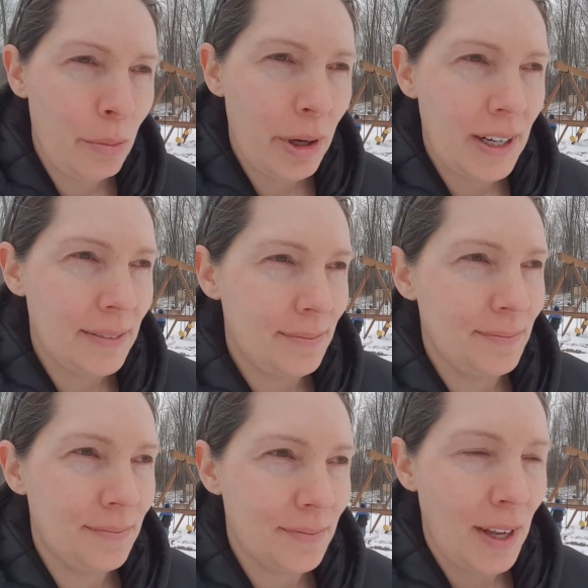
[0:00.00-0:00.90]
but
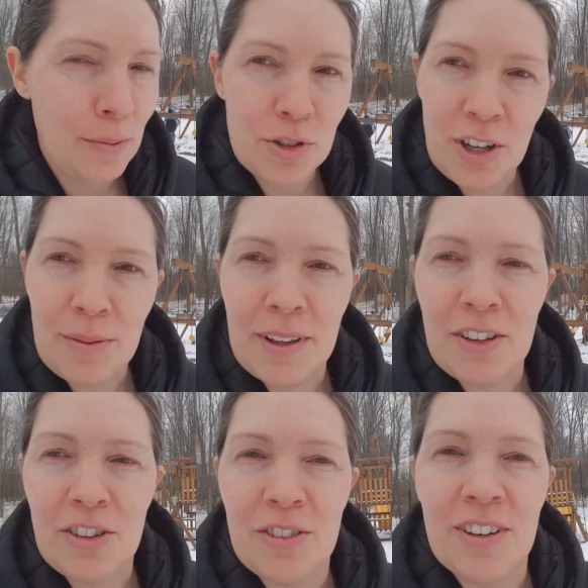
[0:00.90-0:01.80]
I'm sure I'm not
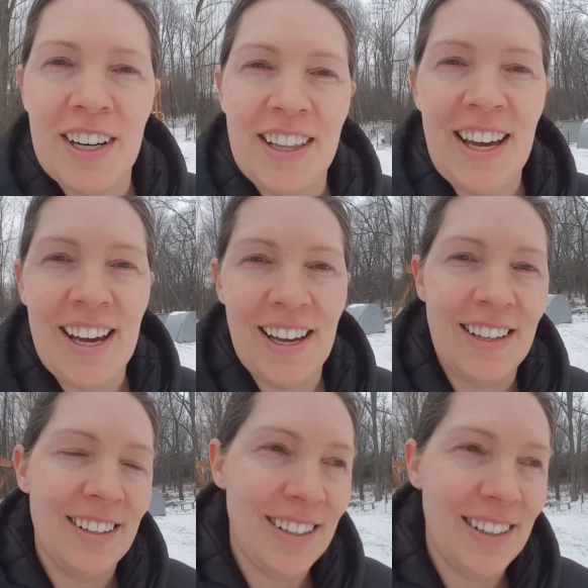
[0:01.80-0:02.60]
the only one on that.